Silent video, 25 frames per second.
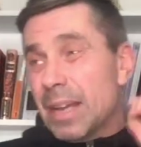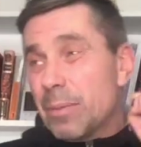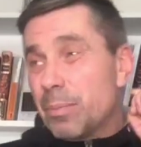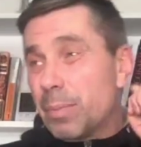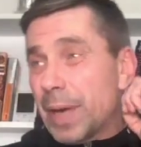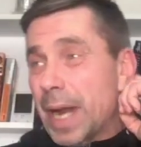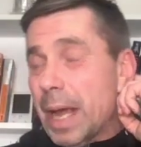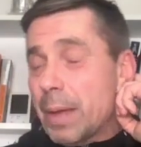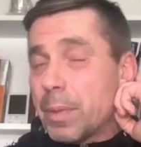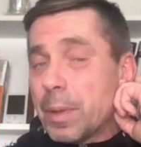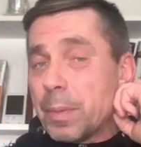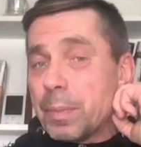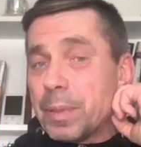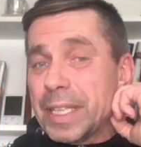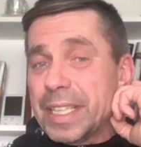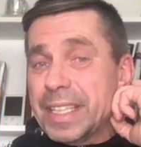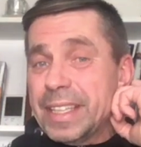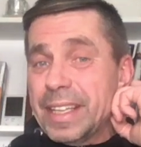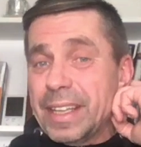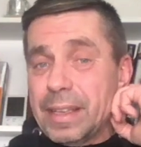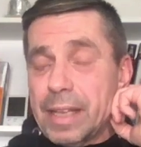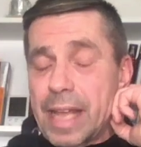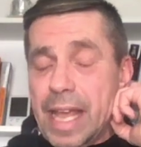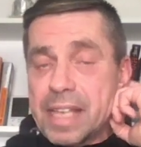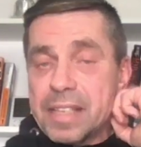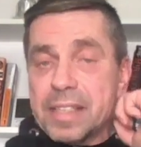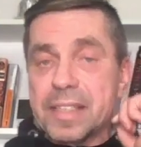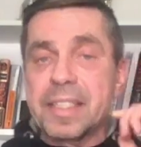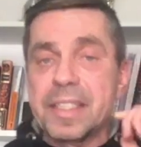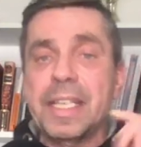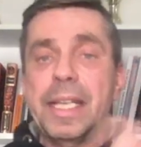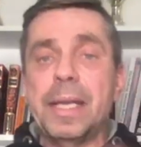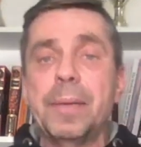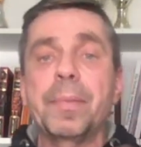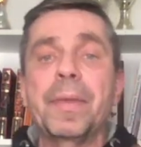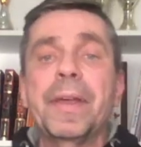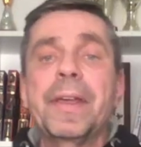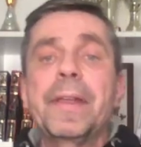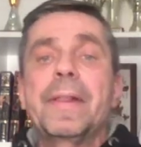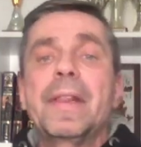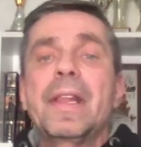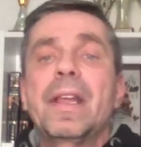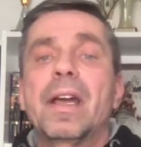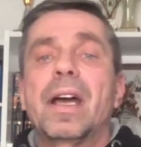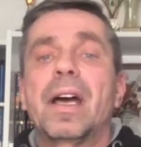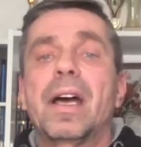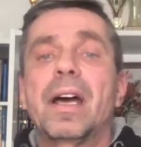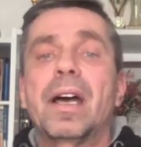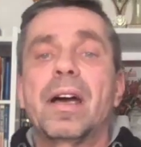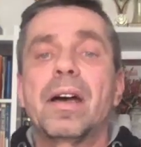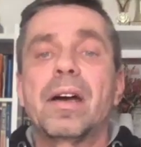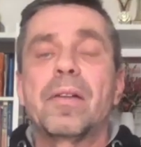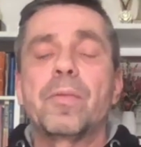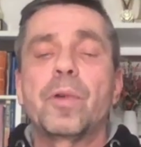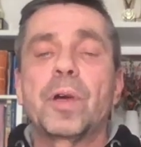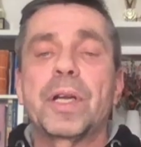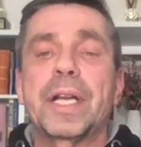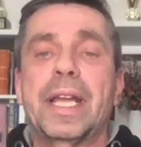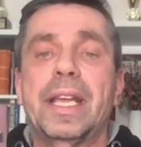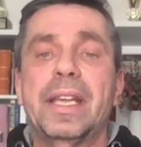probably the last tip, what